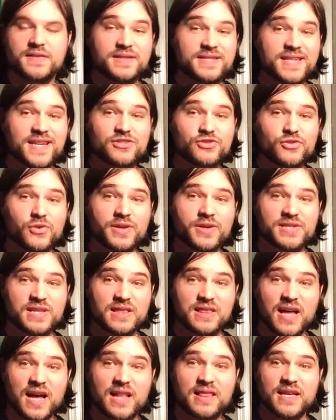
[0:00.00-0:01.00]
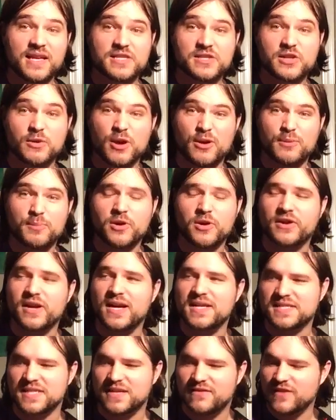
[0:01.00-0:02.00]
downstroke is a lot less
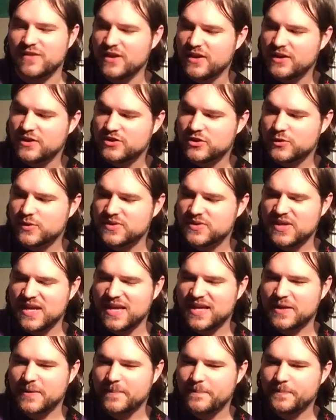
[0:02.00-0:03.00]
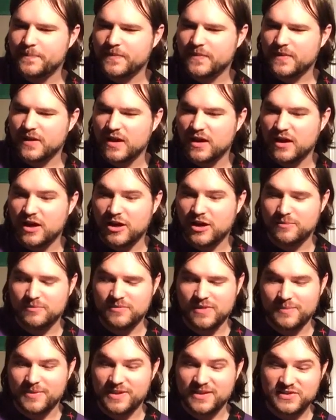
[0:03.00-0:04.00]
percussive. So it's like, I
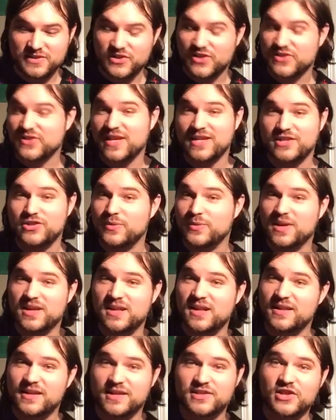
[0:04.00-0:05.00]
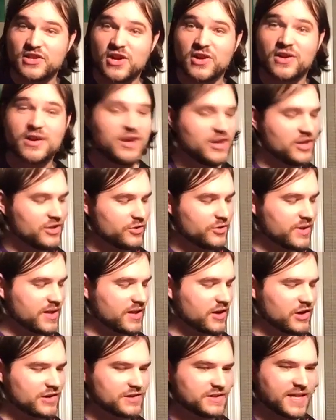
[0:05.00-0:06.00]
mean, it's just like doing it on a guitar. You get
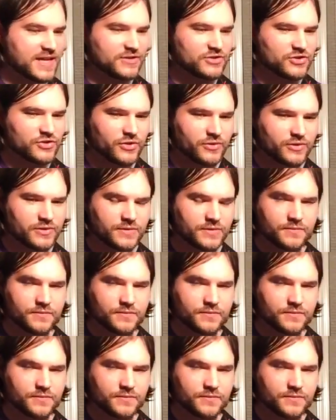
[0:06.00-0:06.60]
hard downstrokes.